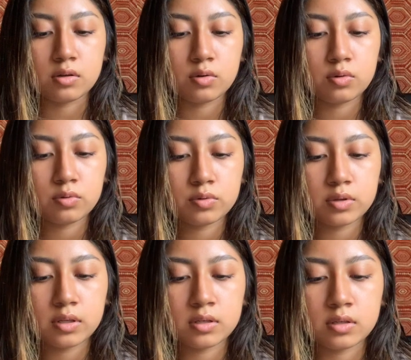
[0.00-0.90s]
Hold
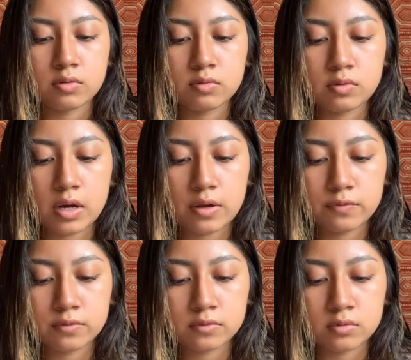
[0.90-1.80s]
the new
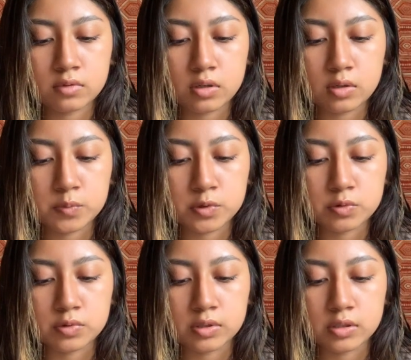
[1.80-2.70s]
iPhone up to
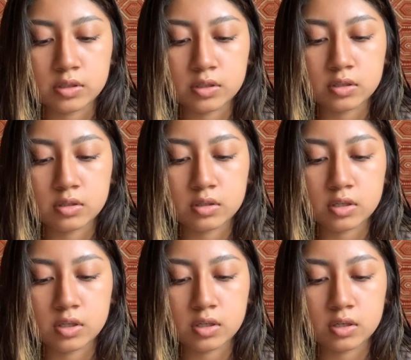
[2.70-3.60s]
the
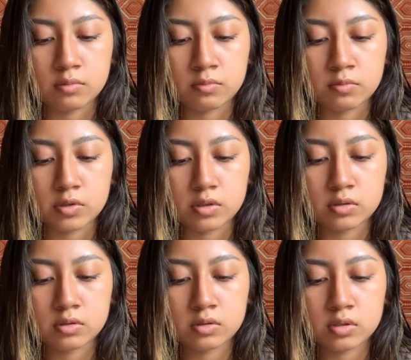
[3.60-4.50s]
camera
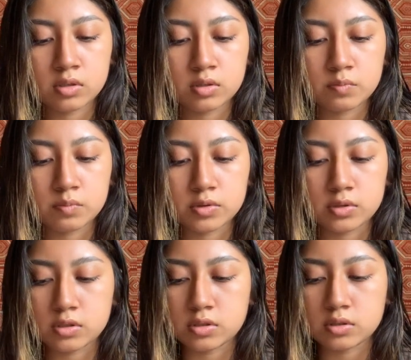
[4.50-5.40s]

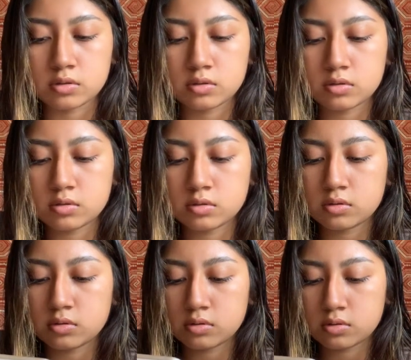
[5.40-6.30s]
position.
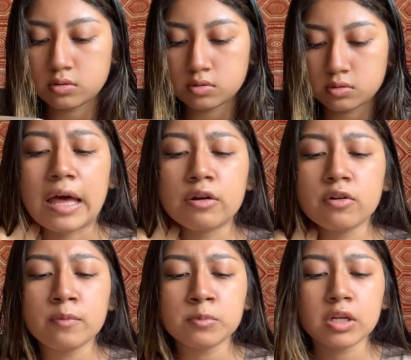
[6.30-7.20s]
I don't know
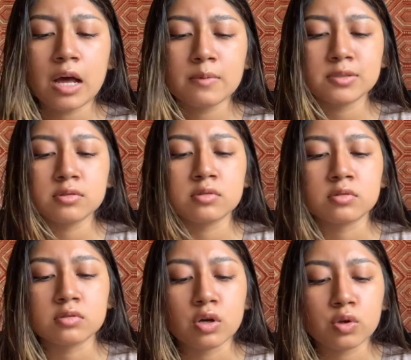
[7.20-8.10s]
if I'm gonna have to
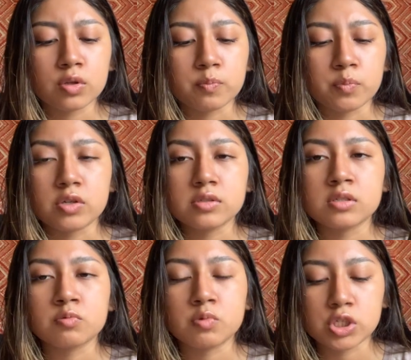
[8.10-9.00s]
go to the process
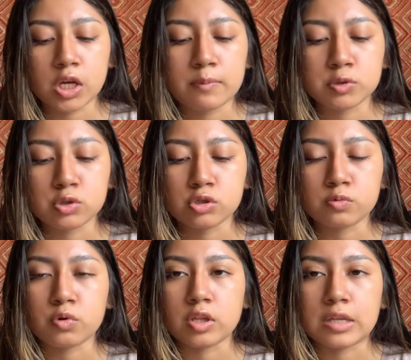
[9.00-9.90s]
in which I have to choose
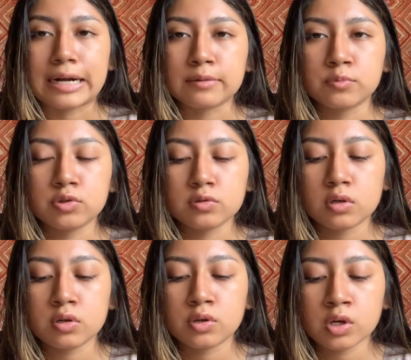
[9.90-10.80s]
for the dark mode
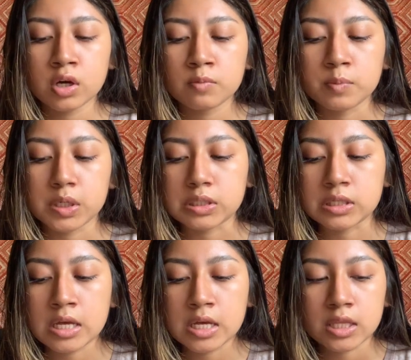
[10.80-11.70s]
or not, because
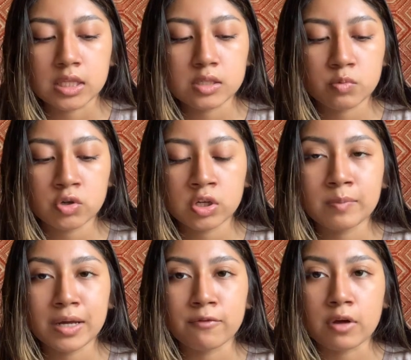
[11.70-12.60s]
this morning
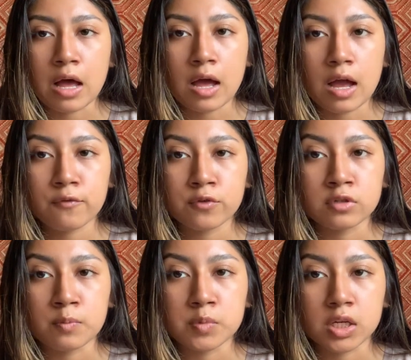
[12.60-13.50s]
my iPhone
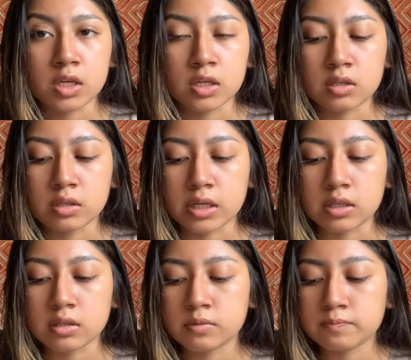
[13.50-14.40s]
updated like
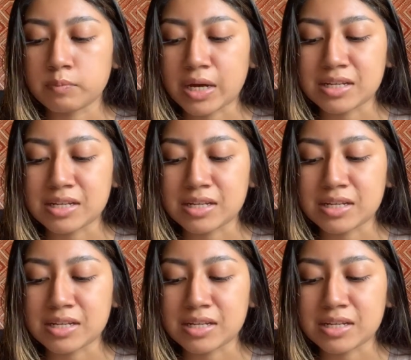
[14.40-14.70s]
by